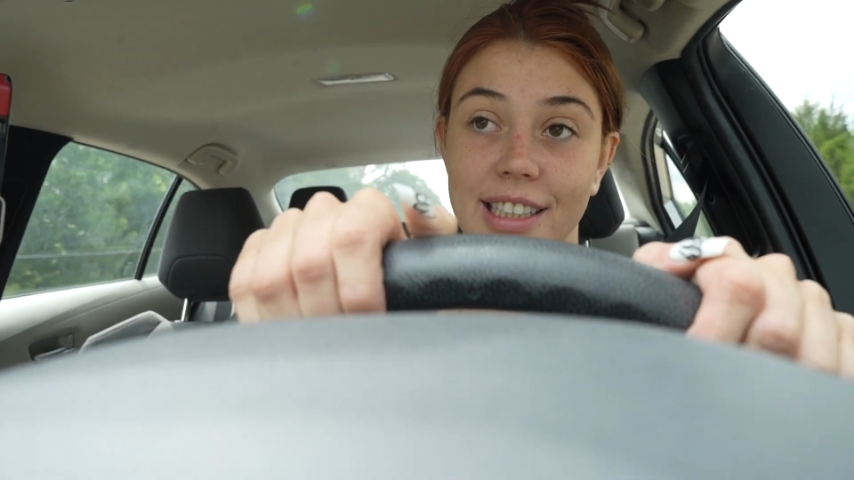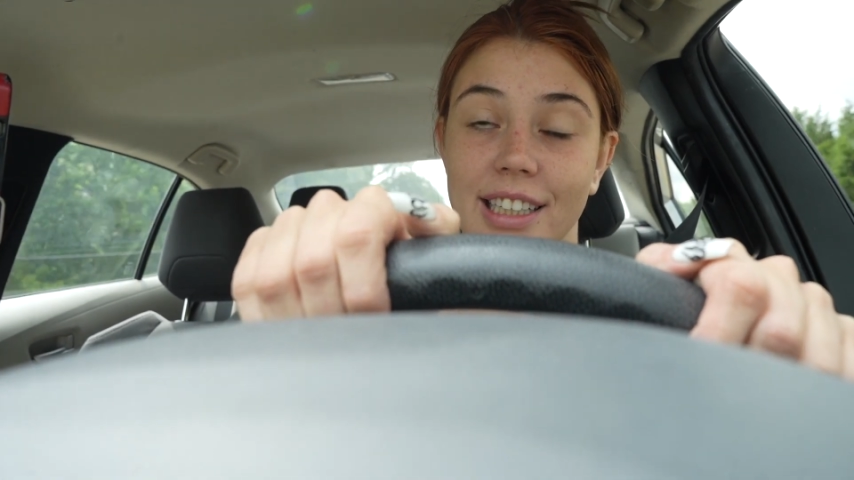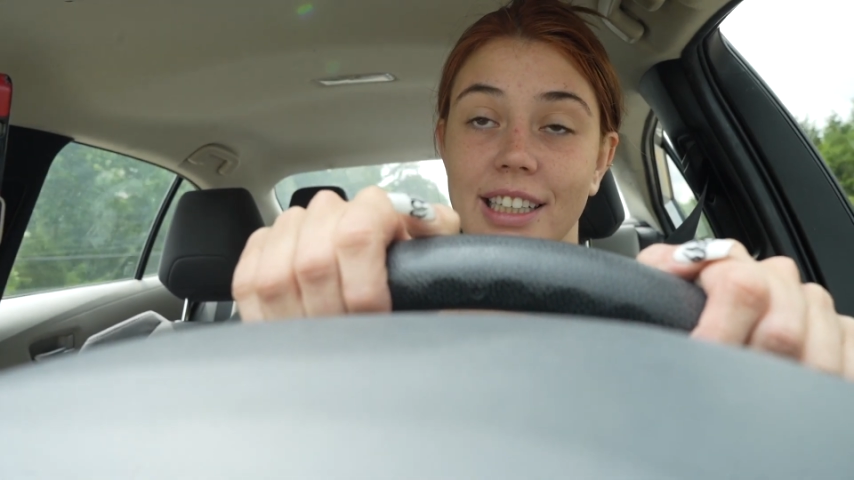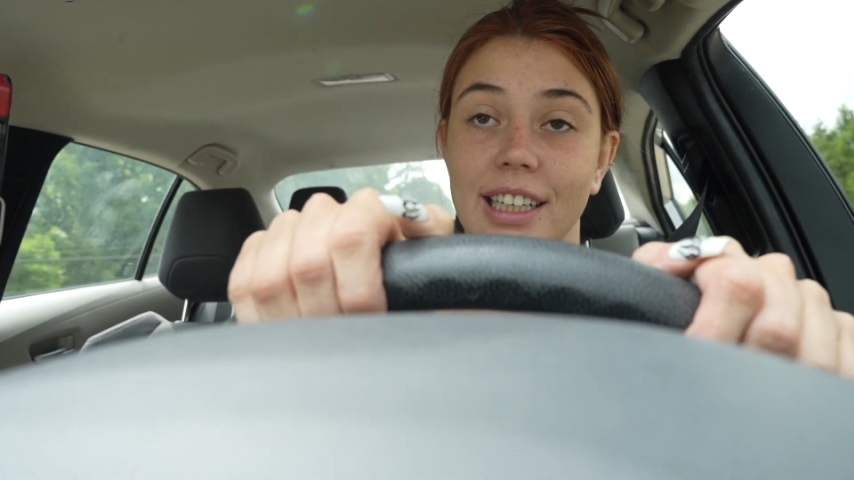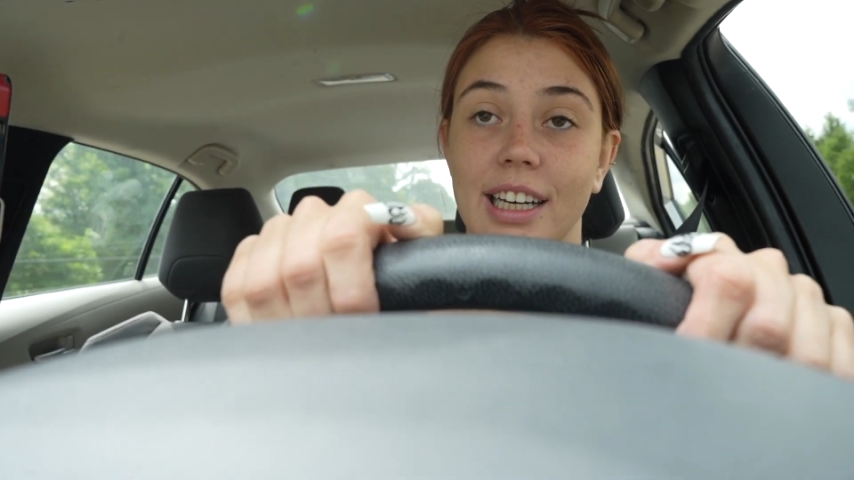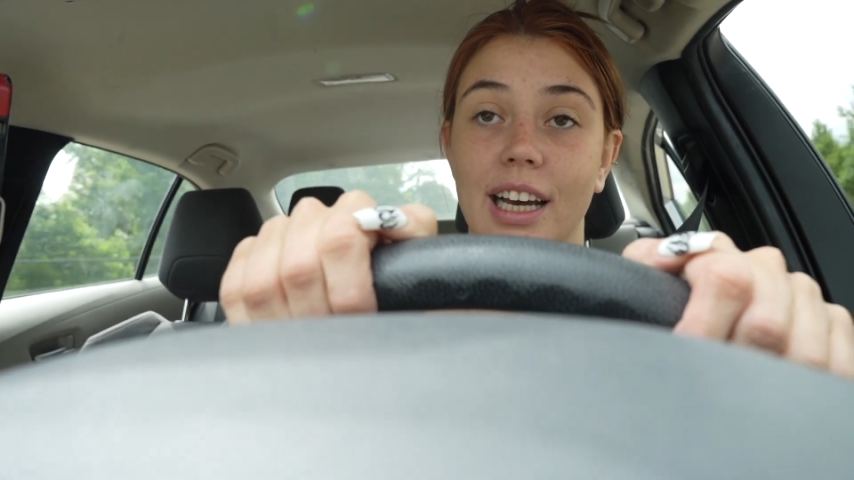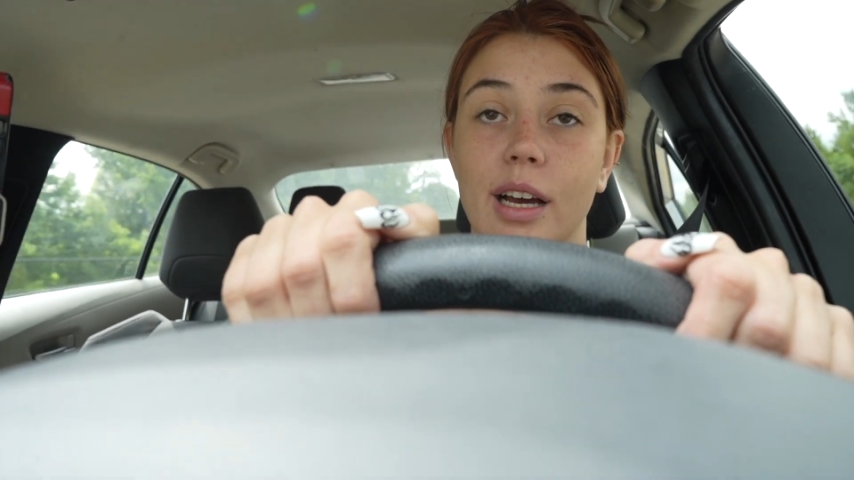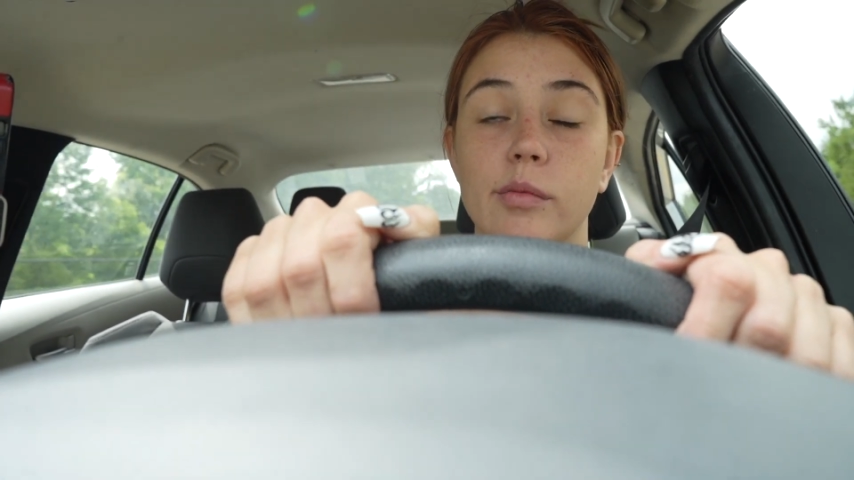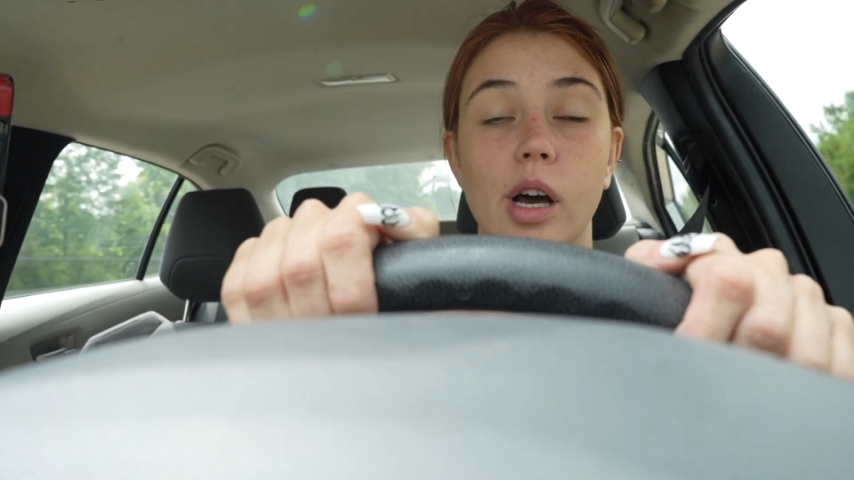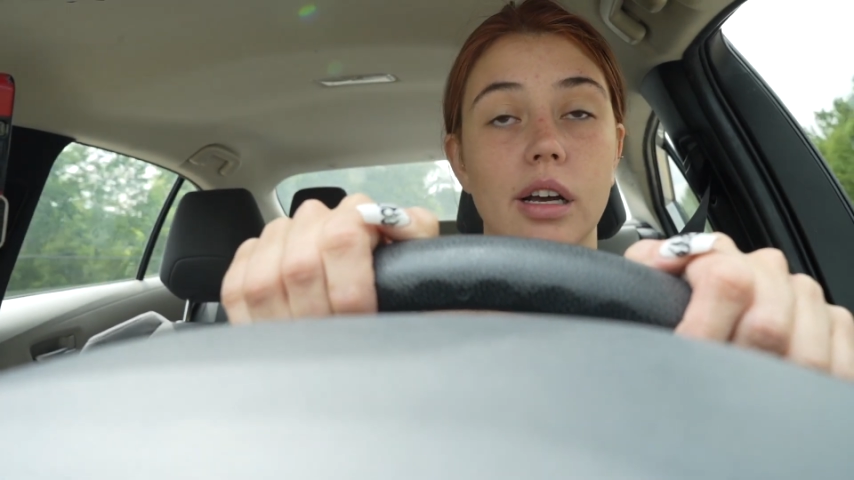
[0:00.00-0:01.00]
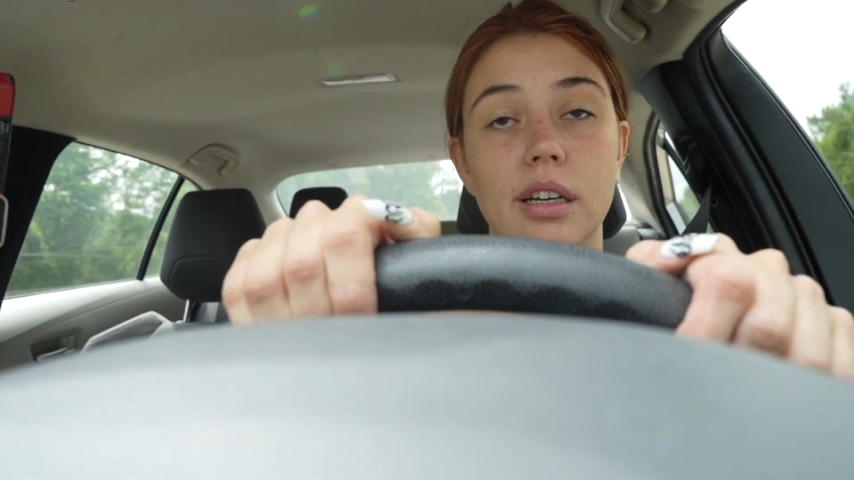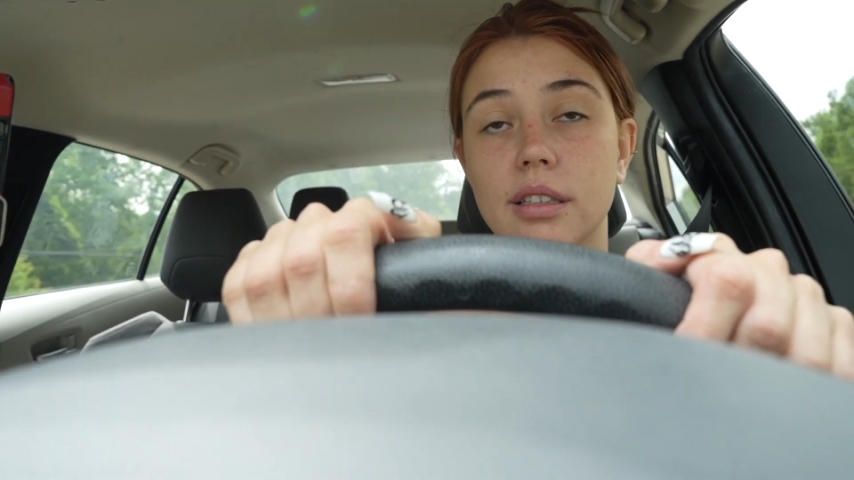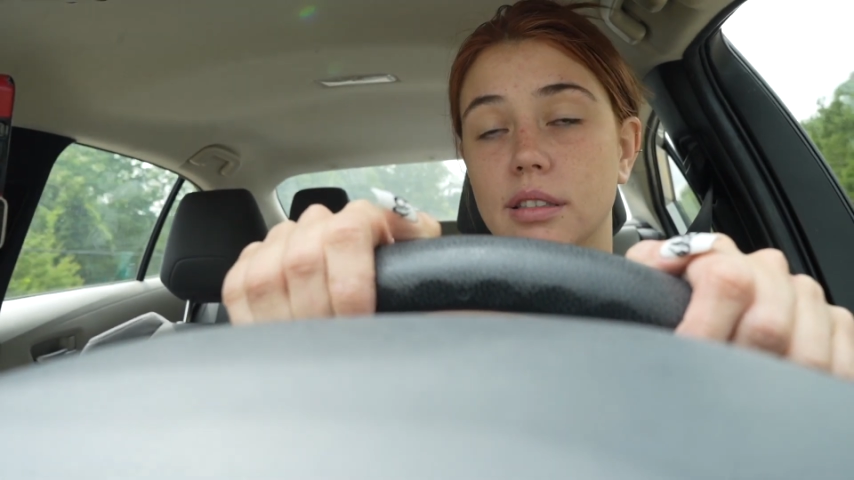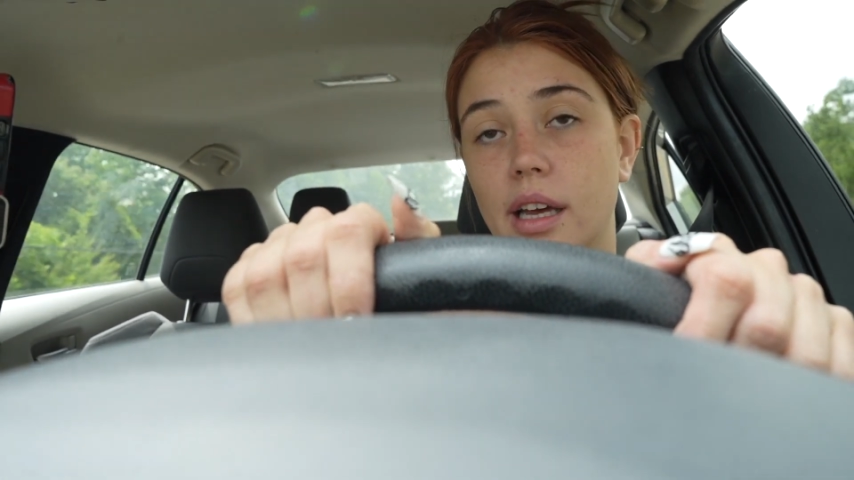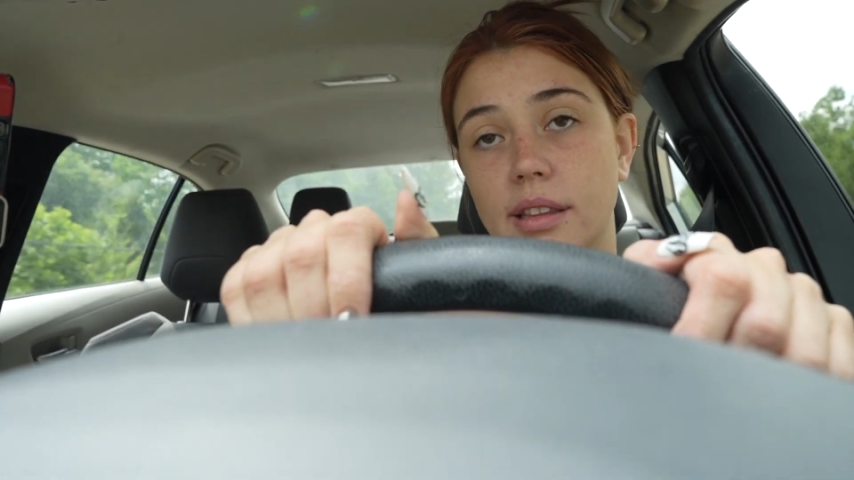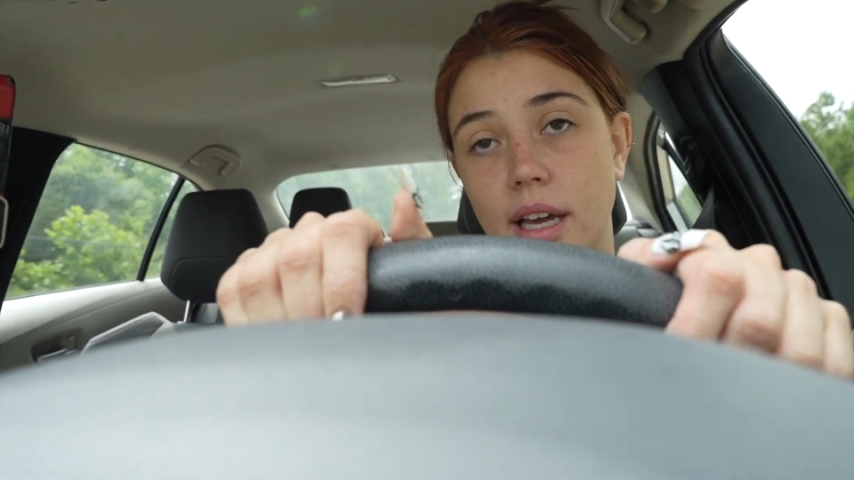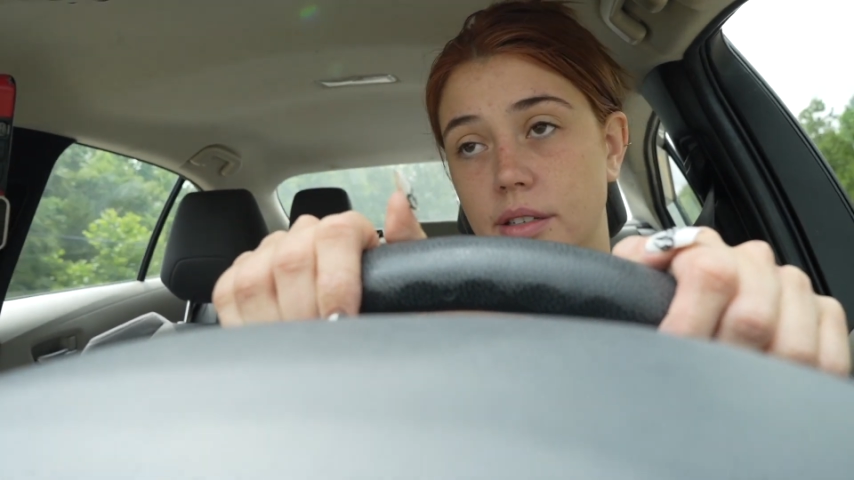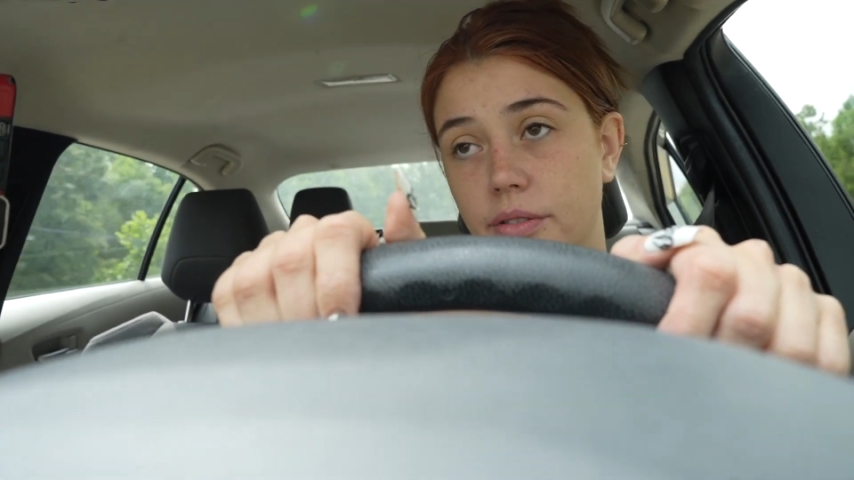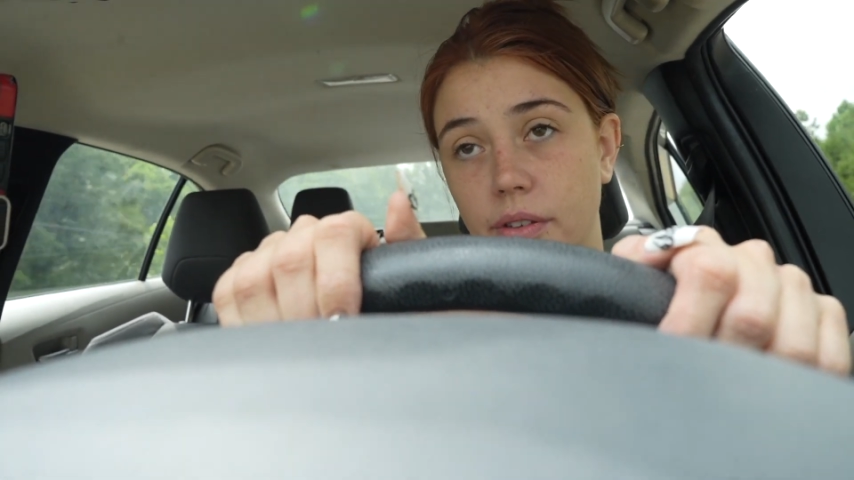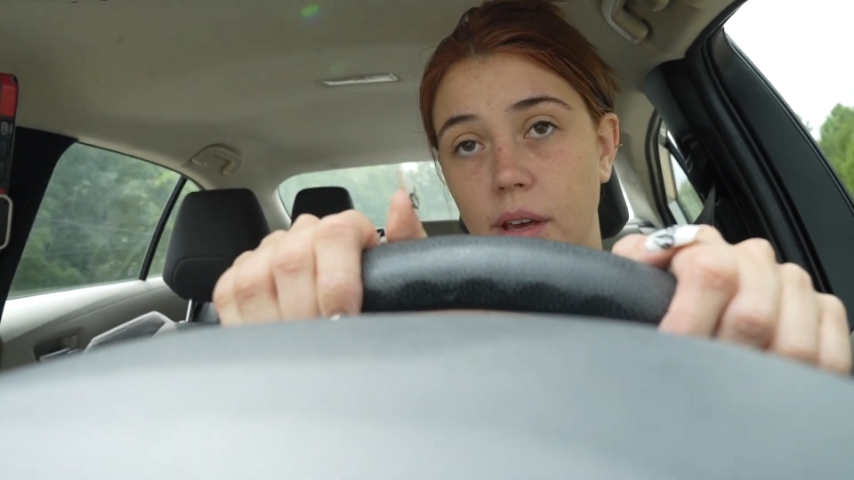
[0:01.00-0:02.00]
I'm not gonna let that
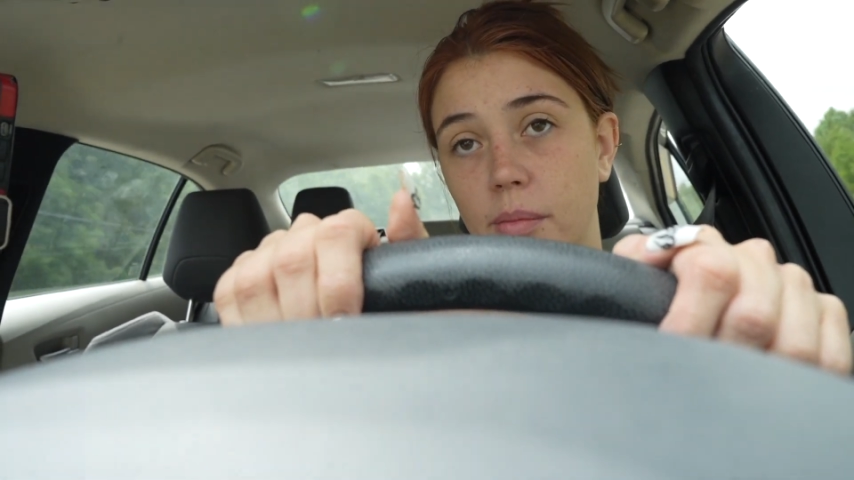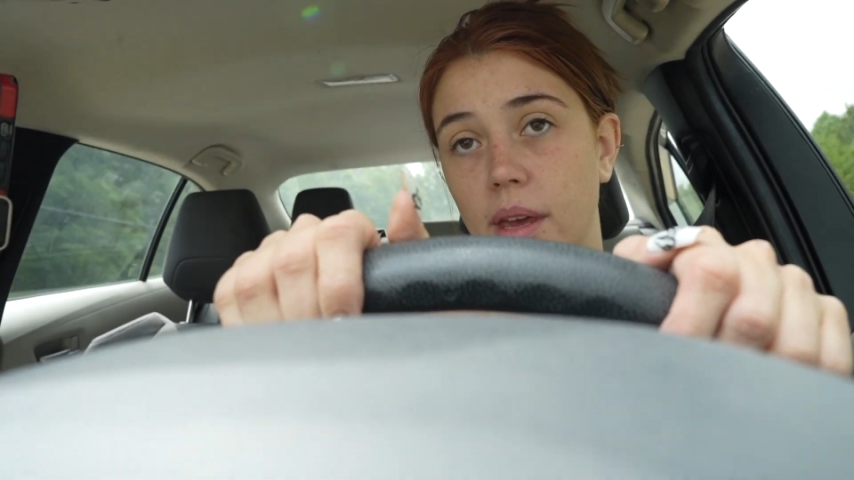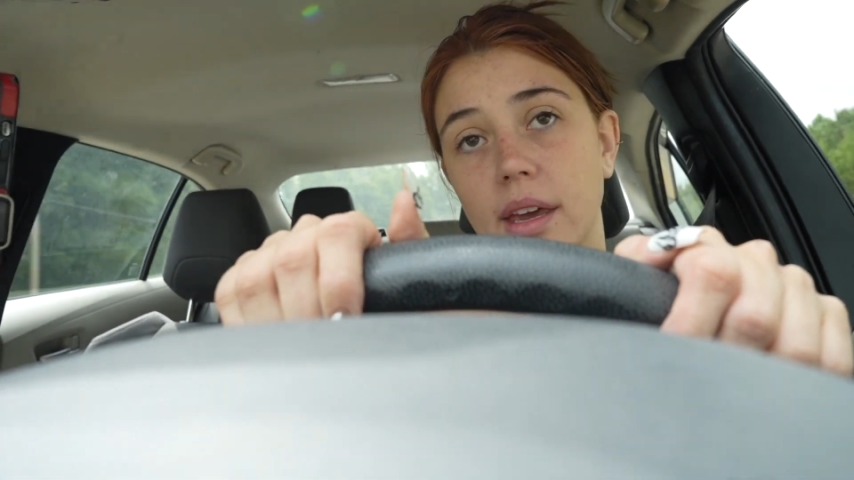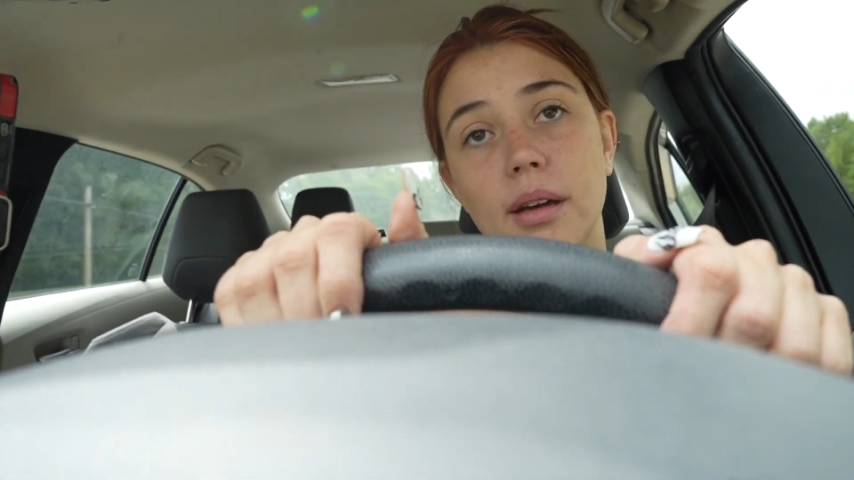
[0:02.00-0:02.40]
defeat me.